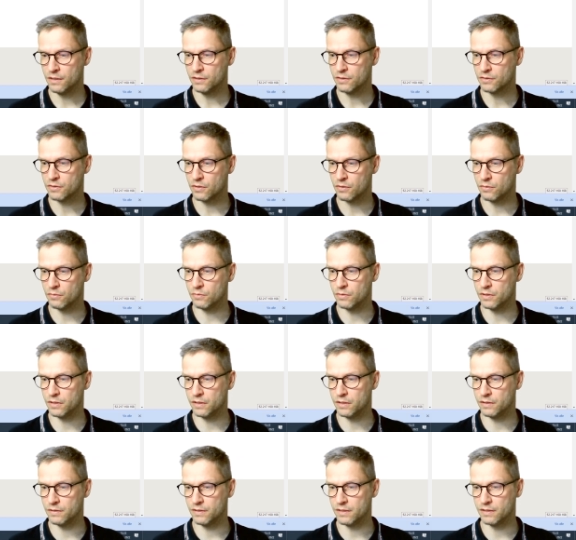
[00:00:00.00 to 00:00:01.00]
So
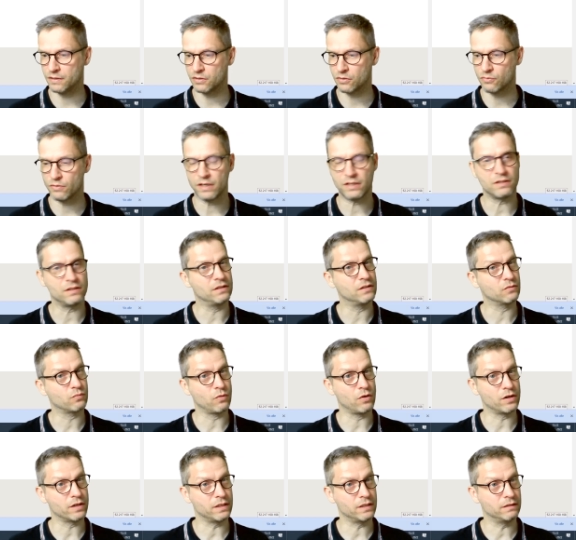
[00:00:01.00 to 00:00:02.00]
uh, the integration is
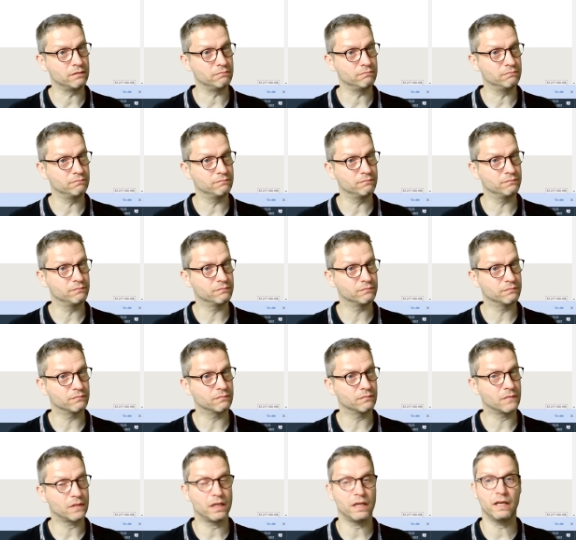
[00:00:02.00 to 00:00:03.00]
working
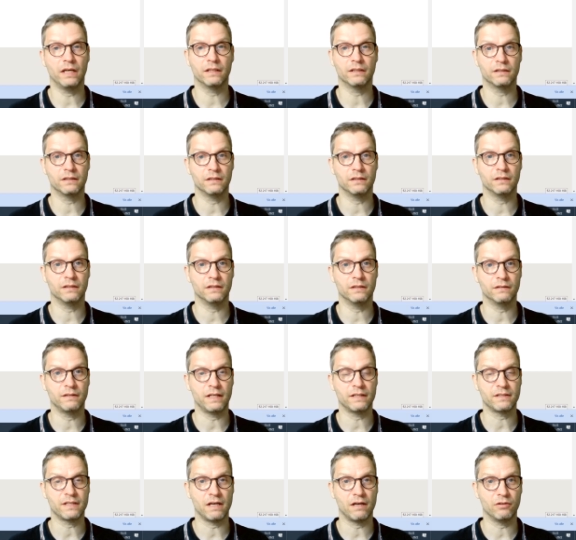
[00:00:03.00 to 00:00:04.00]
and uh,
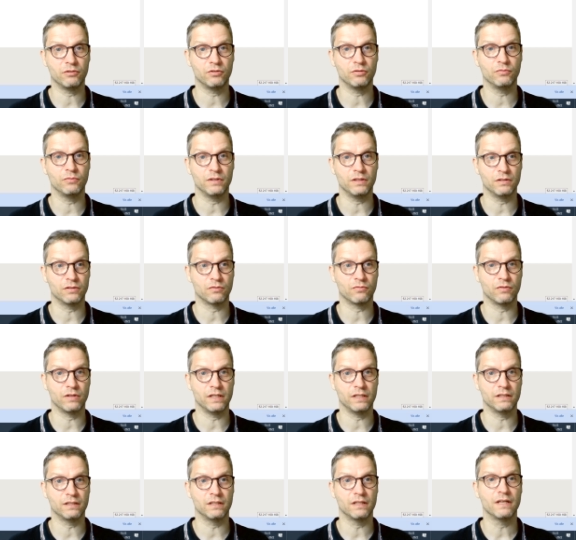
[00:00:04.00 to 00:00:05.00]
that's how you
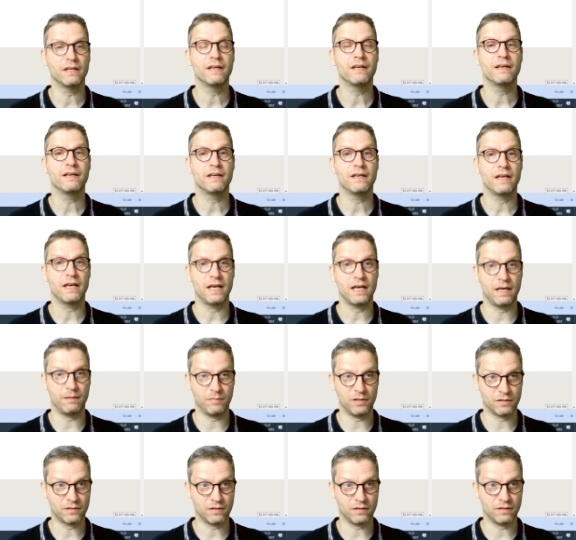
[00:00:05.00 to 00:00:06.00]
integrate
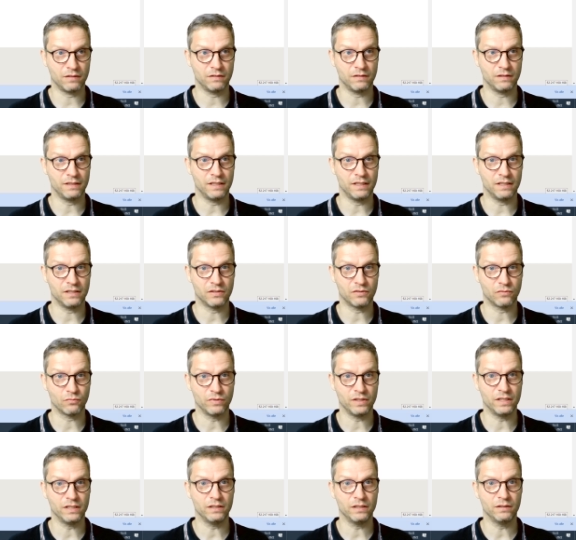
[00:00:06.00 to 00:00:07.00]
Amazon
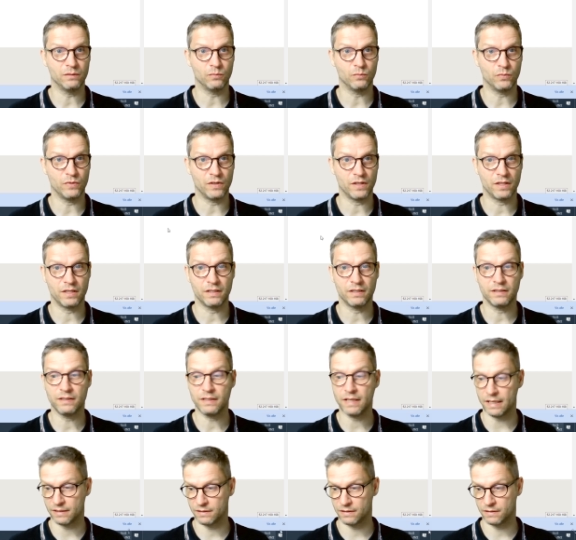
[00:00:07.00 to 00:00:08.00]
S3 with
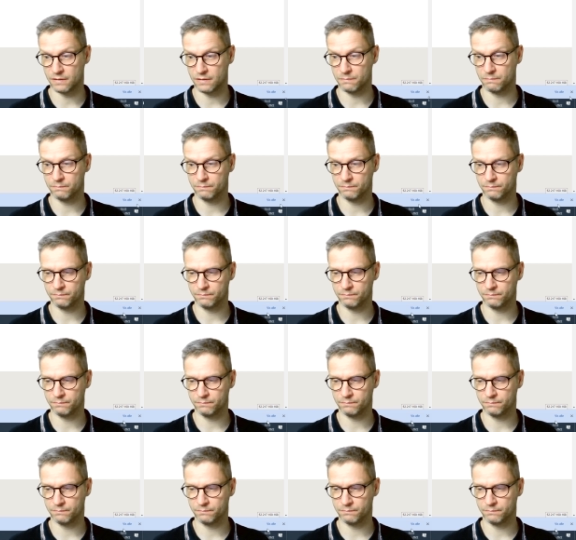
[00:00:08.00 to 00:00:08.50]
YACSS.